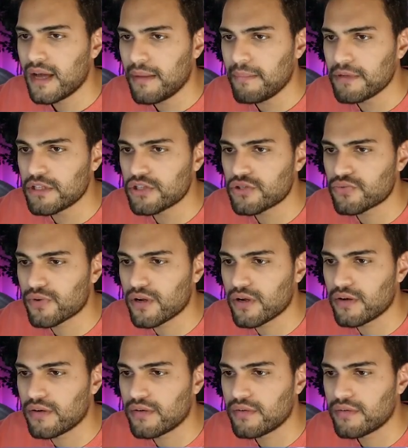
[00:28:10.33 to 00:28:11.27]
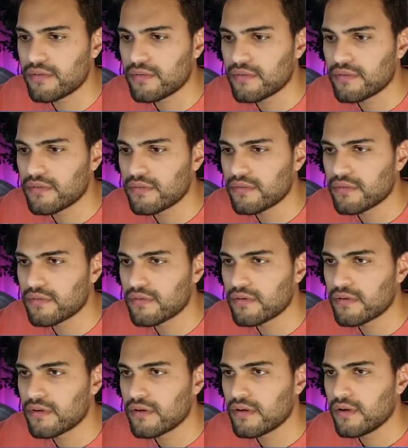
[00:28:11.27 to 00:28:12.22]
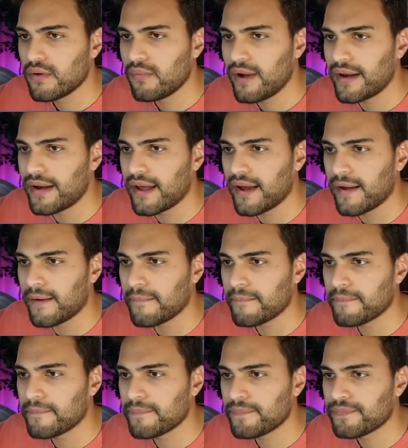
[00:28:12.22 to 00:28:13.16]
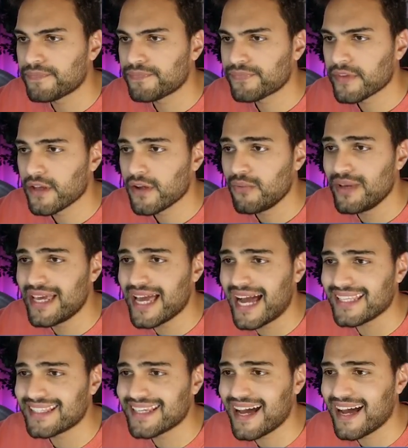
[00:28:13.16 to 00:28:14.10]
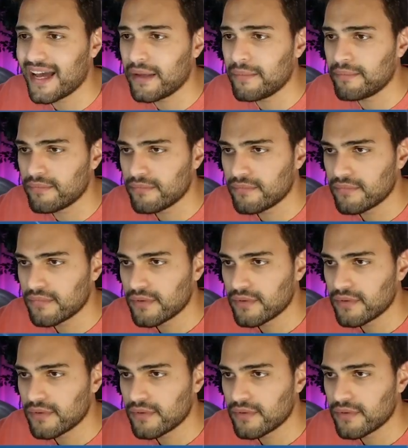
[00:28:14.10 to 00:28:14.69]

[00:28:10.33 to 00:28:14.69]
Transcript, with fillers: I'm gonna just run. Why not? We got time.